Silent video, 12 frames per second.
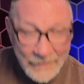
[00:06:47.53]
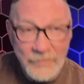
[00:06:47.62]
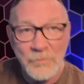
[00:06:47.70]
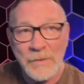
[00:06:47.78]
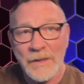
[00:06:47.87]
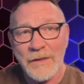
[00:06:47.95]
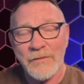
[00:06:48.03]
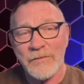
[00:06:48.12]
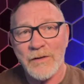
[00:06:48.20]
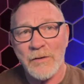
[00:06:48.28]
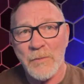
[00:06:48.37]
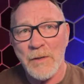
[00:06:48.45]
the next
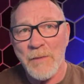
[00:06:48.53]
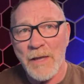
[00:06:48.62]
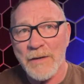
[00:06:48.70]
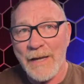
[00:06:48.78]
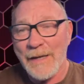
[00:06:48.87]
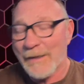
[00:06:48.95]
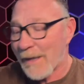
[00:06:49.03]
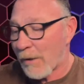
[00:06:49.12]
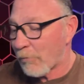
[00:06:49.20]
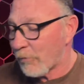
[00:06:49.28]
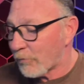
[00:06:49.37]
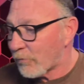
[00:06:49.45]
plate is going to be about
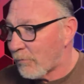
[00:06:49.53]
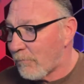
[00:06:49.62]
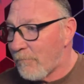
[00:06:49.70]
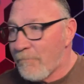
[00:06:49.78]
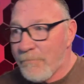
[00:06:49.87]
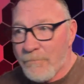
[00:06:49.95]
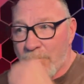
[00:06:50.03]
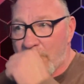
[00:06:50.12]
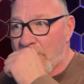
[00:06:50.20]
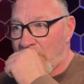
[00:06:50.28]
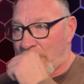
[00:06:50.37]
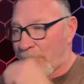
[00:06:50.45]
8 hours.
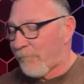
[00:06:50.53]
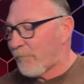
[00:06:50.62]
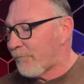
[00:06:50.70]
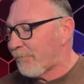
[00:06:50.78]
And